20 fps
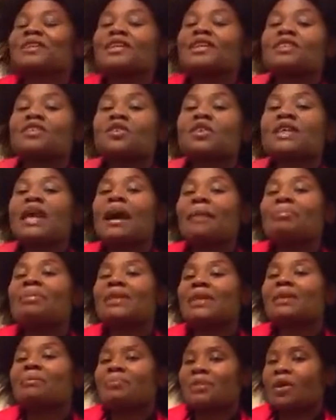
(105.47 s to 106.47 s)
It's not
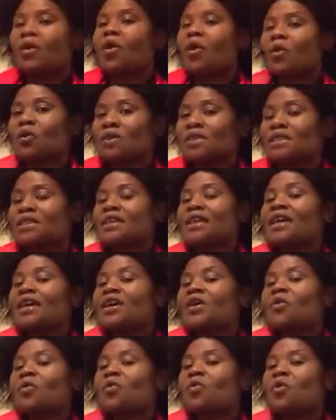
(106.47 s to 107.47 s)
happening because
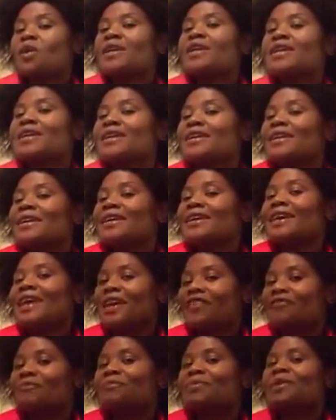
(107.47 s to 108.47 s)
we
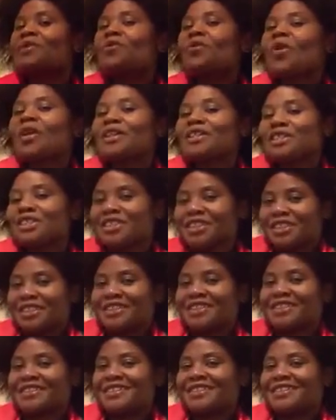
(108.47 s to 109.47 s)
have been watching.